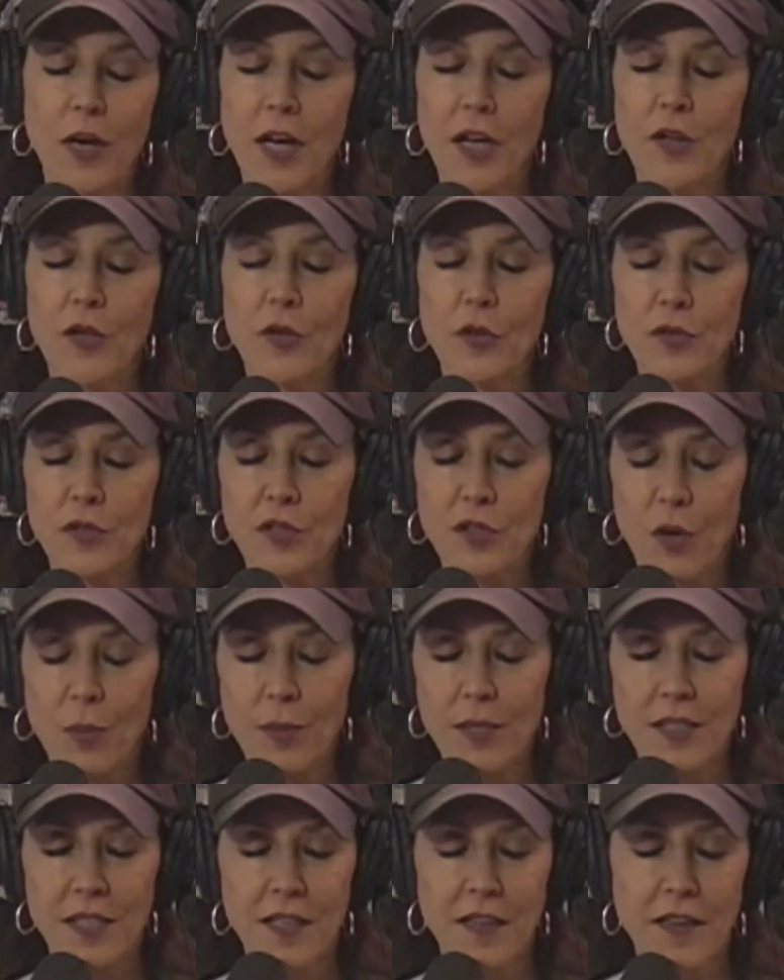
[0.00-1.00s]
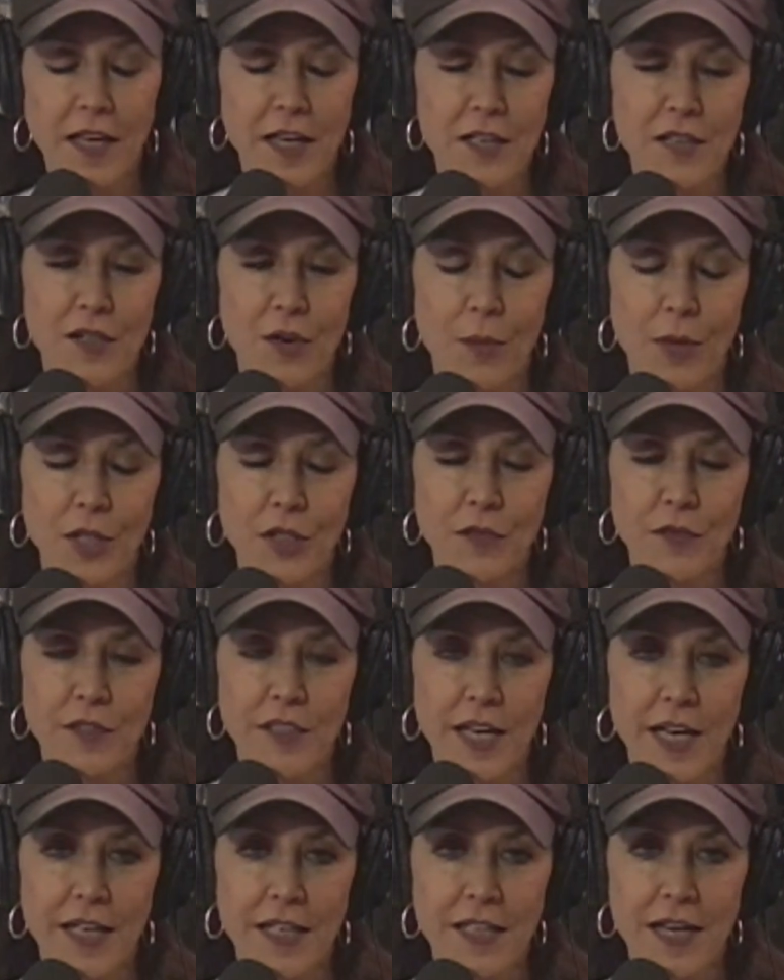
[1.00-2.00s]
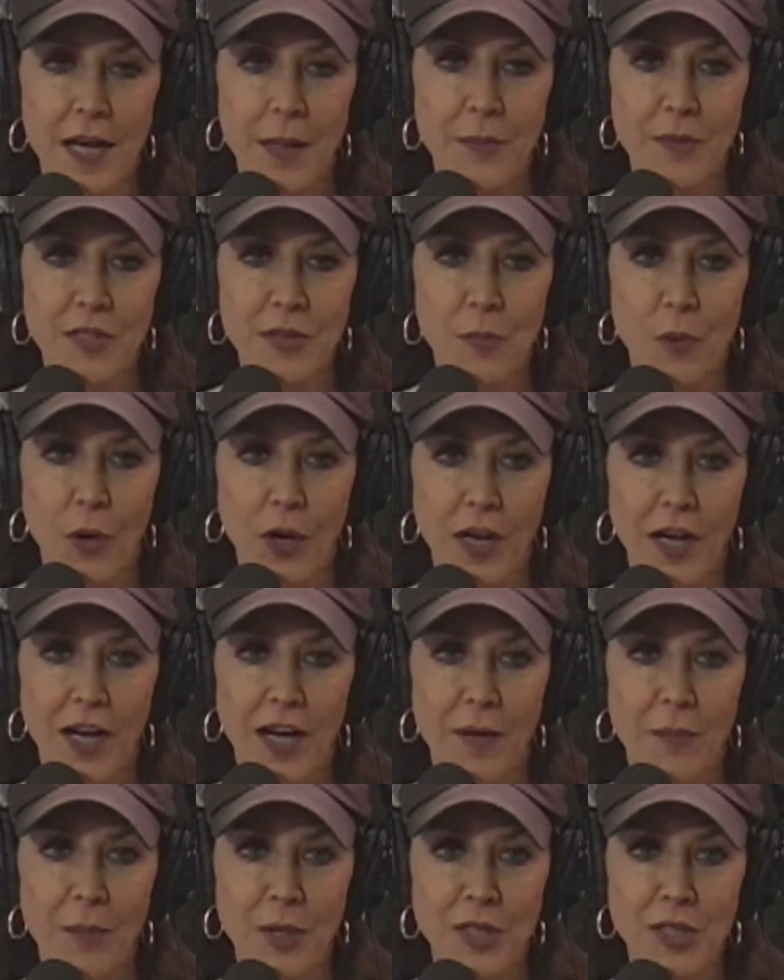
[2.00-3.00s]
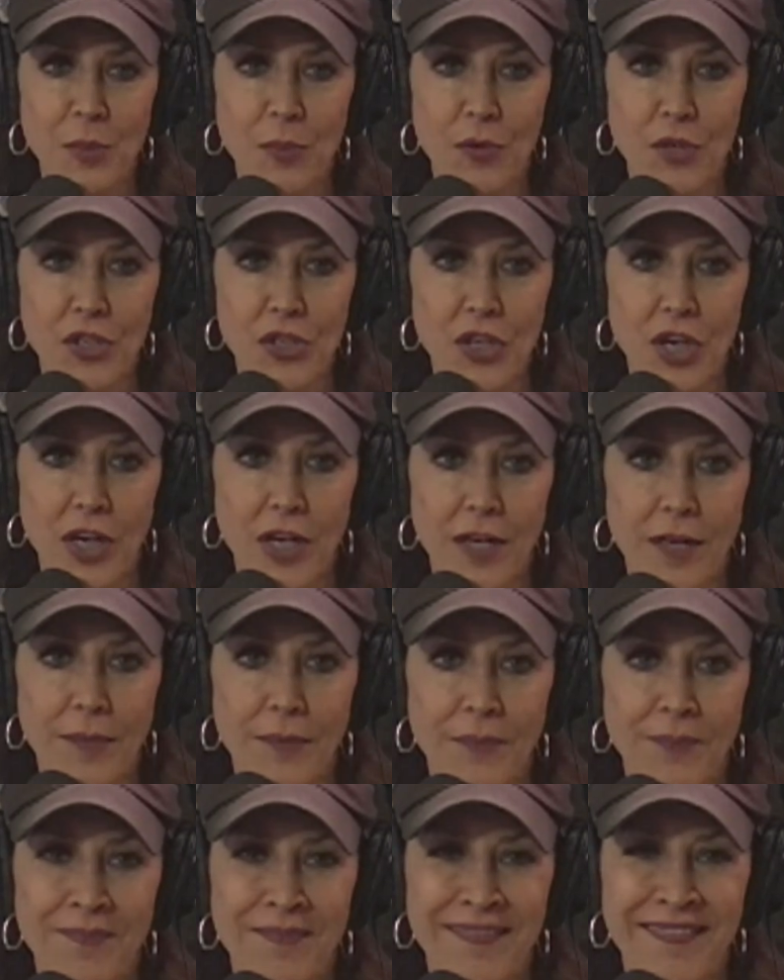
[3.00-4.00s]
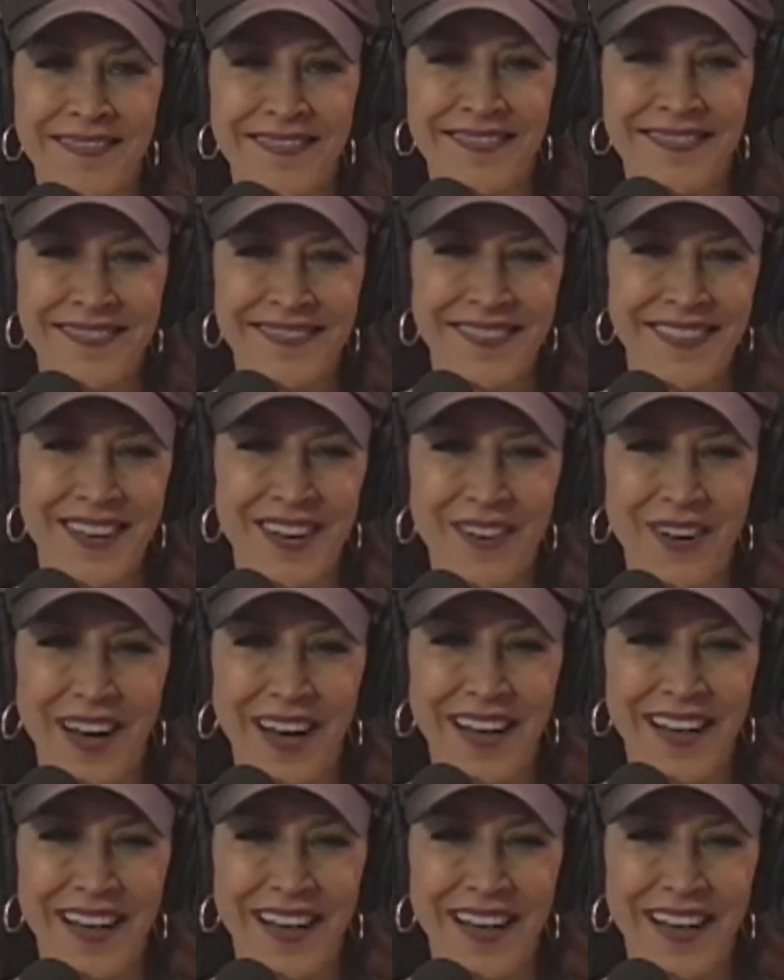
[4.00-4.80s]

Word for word: I know you're so busy. Thanks so much for taking time this morning. I much appreciate it. Thank you, Stephanie. Okay. Thanks to